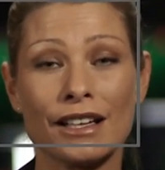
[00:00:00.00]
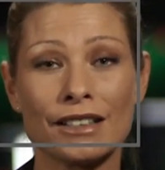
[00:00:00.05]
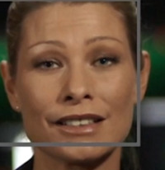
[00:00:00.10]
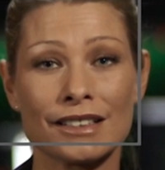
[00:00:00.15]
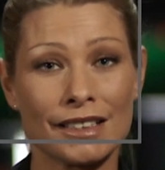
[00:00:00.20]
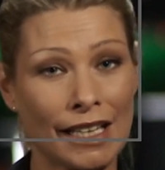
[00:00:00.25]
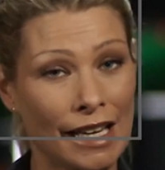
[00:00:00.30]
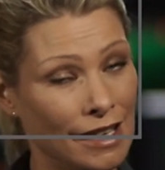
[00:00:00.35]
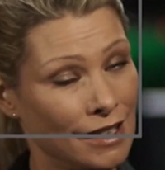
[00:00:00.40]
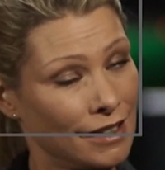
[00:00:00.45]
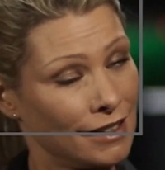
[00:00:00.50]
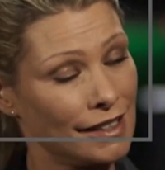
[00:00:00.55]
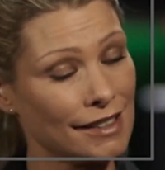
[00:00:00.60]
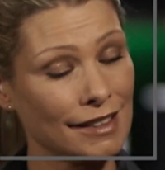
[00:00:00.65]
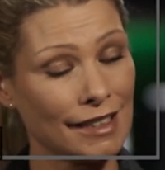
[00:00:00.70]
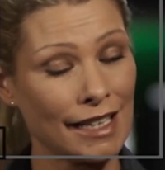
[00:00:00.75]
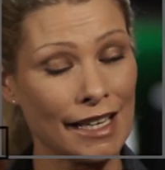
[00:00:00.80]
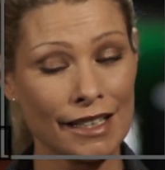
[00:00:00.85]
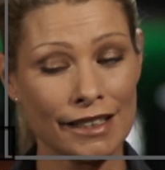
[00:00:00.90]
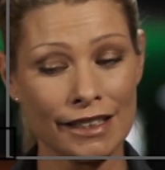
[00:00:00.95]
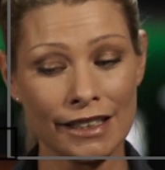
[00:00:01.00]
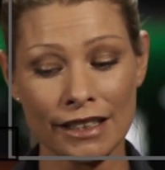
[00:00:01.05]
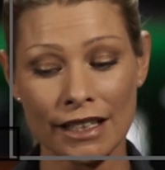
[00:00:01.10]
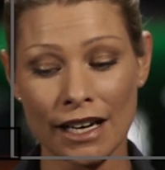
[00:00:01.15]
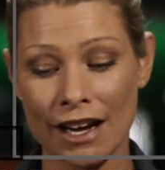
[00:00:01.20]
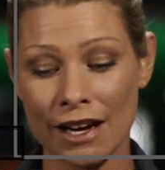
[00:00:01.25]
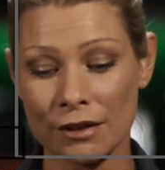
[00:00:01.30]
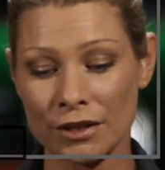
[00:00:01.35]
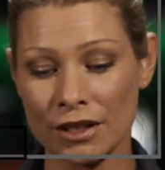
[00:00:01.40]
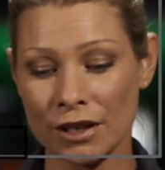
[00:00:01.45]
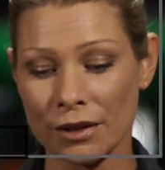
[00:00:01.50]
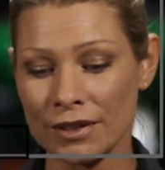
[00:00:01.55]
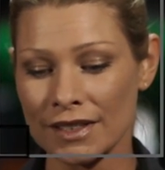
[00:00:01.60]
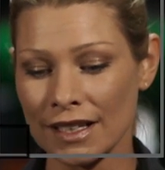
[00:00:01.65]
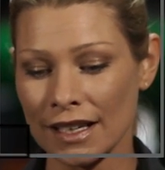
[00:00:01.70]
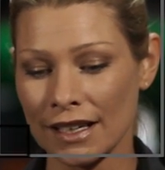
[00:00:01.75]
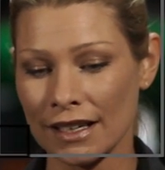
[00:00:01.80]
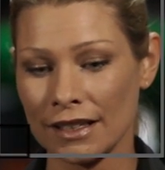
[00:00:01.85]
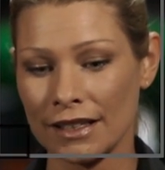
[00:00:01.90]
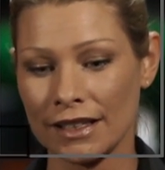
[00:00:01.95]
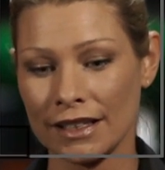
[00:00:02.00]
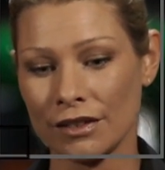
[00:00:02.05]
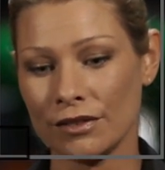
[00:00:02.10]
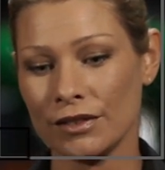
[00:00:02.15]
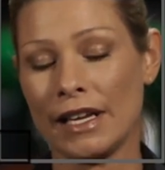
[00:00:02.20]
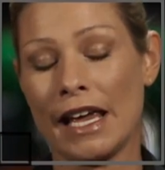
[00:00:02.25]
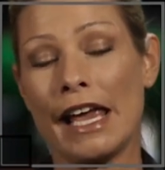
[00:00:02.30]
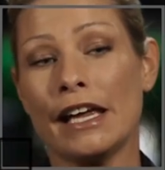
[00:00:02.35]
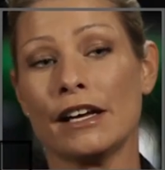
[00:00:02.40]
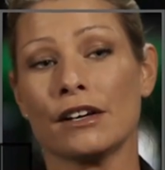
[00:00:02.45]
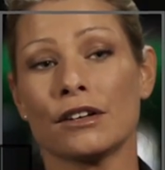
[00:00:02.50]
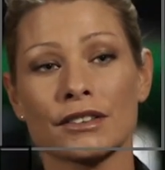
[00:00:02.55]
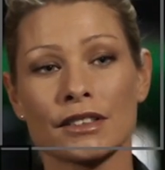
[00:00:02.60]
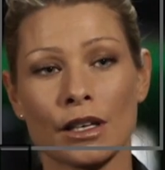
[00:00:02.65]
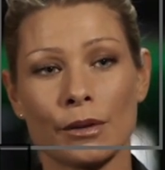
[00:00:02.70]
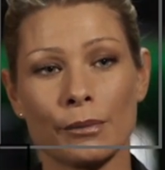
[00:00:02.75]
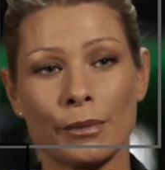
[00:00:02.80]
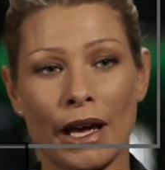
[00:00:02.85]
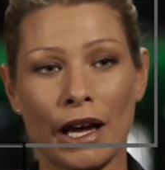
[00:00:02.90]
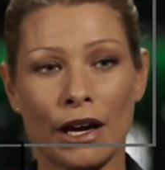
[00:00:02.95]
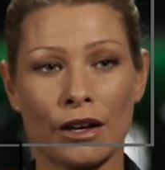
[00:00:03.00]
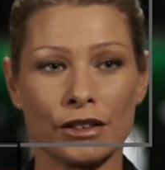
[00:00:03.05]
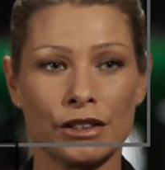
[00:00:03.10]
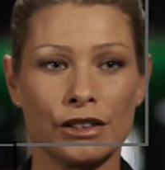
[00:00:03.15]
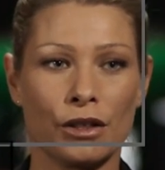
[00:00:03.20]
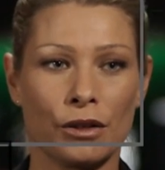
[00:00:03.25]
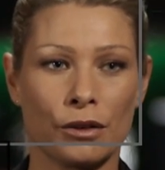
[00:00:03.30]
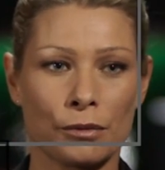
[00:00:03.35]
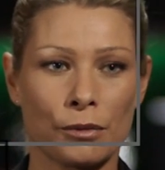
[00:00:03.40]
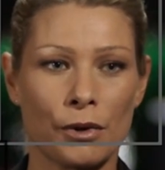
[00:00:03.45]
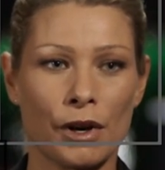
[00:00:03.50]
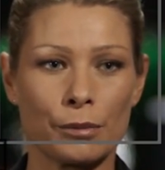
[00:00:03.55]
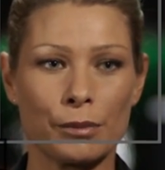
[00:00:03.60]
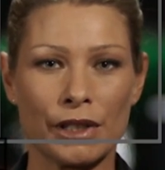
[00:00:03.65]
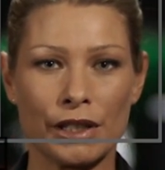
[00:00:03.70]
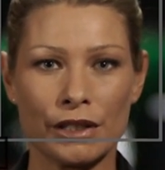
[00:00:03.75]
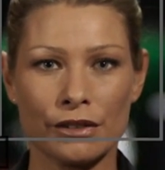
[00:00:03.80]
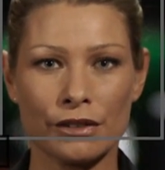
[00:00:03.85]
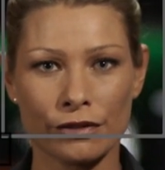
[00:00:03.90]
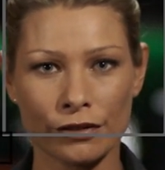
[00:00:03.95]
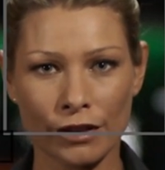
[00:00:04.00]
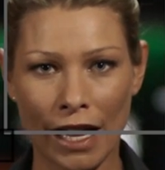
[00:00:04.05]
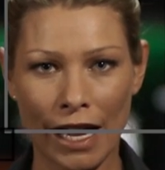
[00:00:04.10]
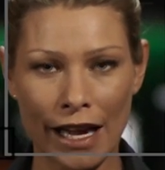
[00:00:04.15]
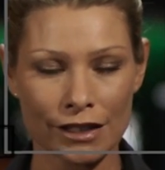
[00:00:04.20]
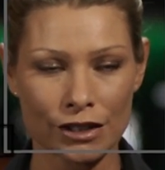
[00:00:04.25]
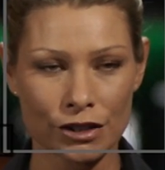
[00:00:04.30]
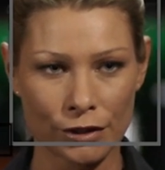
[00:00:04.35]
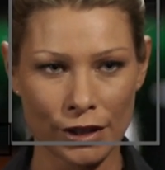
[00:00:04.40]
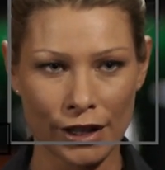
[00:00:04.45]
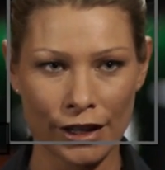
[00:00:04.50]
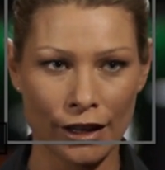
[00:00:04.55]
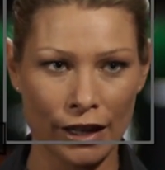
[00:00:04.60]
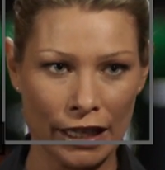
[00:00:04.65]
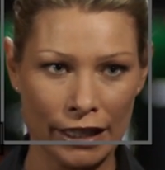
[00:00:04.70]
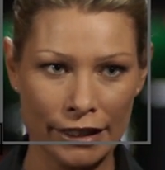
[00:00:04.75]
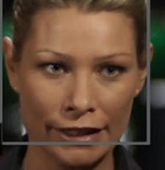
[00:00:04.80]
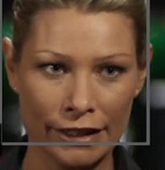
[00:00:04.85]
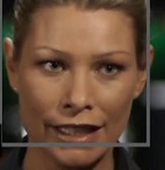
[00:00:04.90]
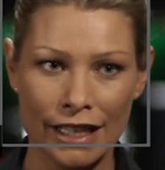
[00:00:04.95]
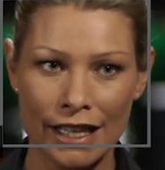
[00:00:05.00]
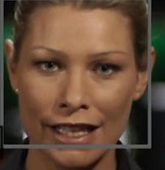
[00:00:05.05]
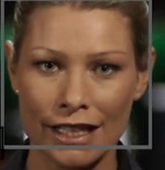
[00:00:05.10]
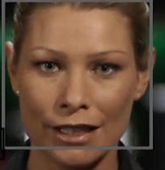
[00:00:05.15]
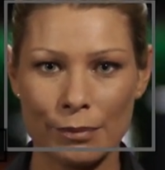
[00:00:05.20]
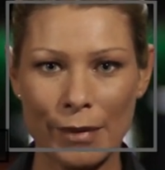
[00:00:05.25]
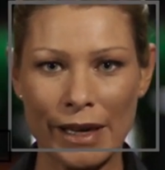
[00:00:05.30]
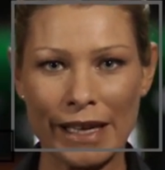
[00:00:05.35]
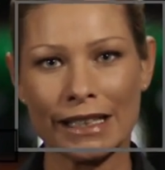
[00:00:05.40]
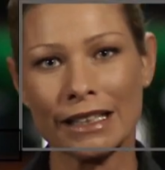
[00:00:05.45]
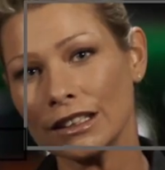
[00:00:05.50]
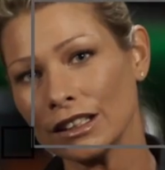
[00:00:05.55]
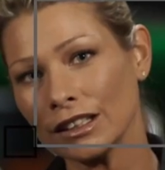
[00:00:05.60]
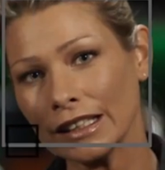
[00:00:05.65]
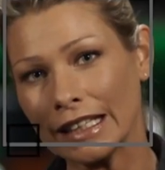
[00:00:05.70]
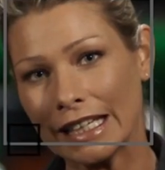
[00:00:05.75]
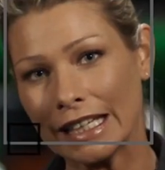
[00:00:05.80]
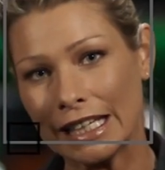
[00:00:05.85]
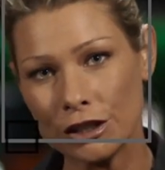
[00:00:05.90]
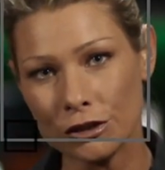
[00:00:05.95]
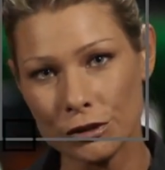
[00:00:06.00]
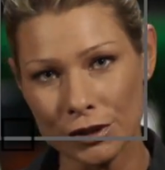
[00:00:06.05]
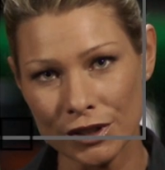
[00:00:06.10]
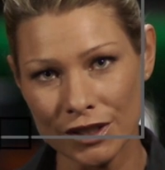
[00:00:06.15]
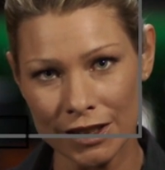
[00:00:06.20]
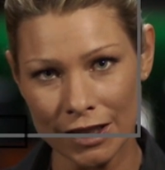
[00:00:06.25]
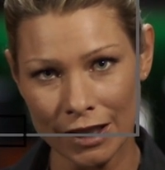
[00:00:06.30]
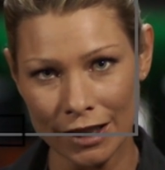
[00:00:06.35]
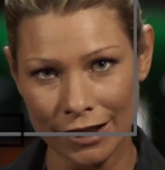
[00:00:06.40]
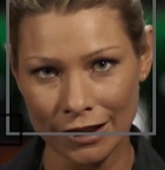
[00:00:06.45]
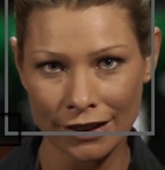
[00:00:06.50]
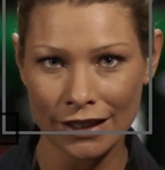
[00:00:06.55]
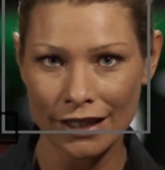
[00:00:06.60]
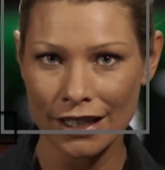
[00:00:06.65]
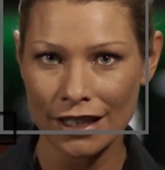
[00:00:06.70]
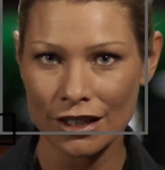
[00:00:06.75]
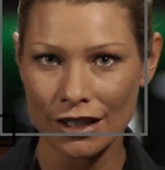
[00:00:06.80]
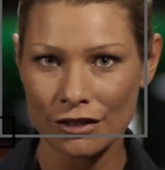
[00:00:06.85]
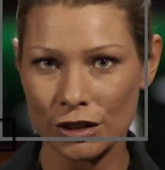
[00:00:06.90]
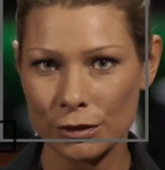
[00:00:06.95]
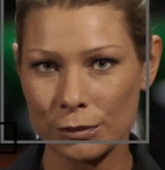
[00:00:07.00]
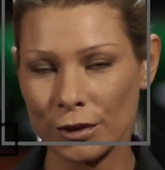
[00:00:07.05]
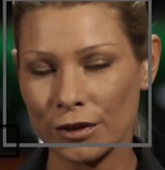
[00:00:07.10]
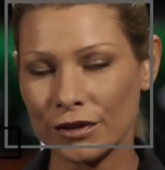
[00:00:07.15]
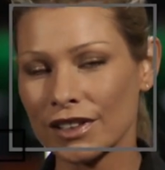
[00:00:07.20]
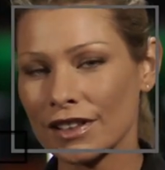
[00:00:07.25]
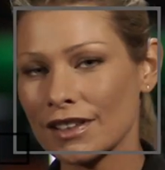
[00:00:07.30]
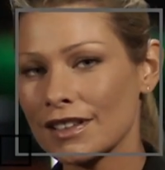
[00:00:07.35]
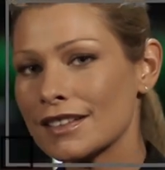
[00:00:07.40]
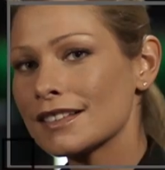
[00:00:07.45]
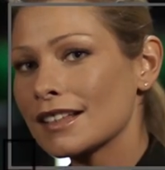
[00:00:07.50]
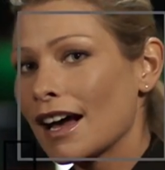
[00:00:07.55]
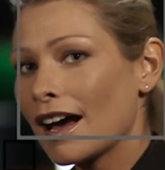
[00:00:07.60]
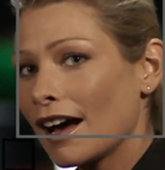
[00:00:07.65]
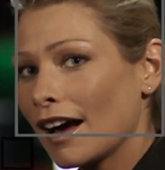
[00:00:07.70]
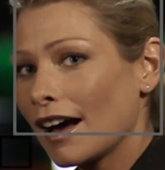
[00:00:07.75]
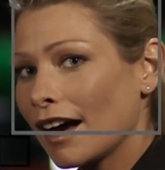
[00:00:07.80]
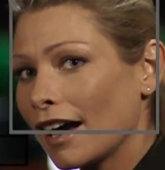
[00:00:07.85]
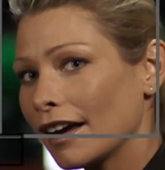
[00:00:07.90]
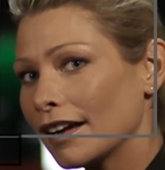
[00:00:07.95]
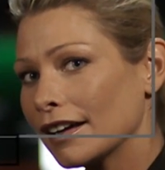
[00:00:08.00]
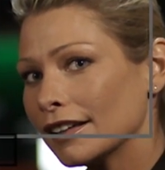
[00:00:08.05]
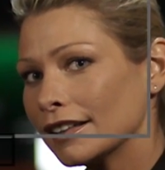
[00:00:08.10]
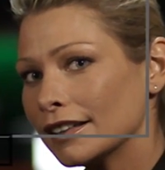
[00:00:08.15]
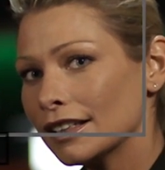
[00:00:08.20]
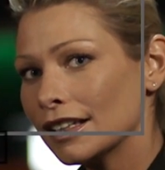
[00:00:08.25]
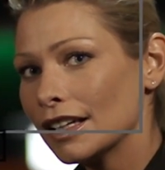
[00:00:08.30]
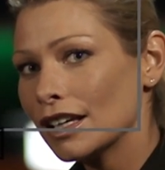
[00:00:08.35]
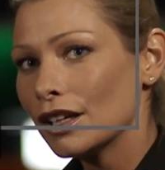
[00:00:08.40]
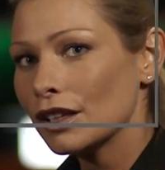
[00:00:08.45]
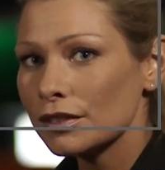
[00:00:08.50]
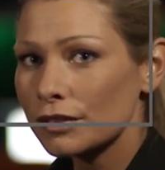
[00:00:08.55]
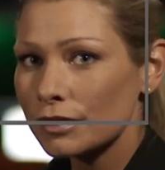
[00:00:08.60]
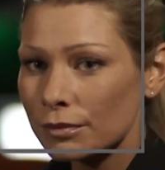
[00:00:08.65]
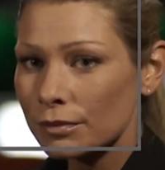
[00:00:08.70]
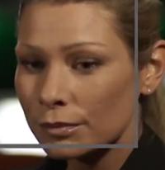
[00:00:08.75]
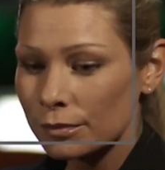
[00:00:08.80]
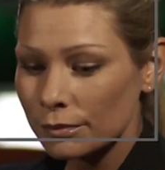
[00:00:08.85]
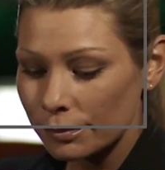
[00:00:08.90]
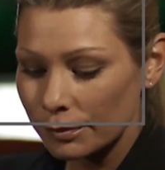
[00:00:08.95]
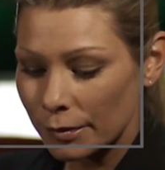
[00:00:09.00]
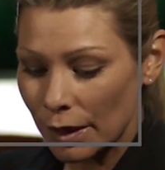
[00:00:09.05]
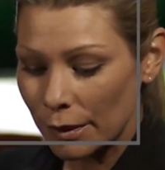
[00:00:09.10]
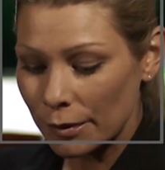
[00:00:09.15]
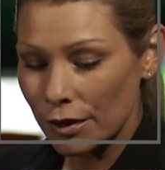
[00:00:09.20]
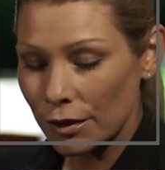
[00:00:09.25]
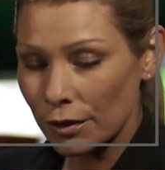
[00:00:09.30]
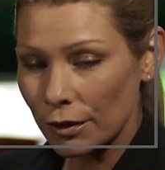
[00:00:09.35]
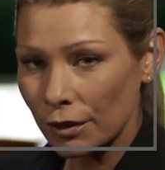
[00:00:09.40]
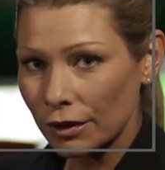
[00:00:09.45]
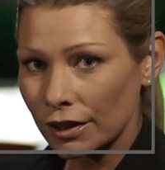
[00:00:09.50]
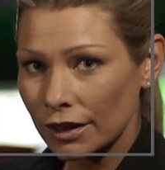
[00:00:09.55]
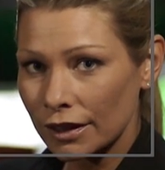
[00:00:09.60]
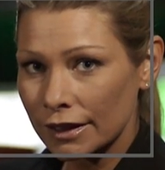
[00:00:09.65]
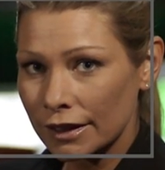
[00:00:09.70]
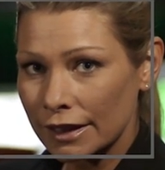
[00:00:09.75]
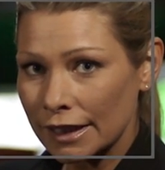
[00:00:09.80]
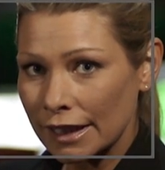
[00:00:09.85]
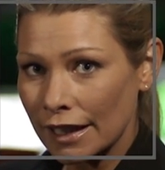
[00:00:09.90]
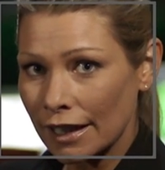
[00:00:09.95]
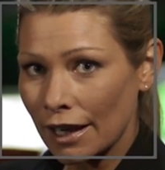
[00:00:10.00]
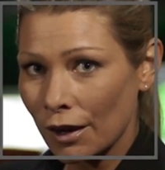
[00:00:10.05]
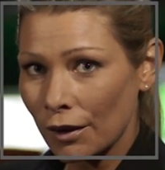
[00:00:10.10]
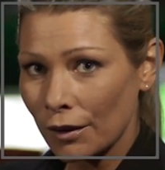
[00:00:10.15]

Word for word: yeah, angle. Standing. Standing, I would always say give an angle somehow. You don't want to be flat, straight on. Make it a little interesting. If you move to the side, maybe throw a little knee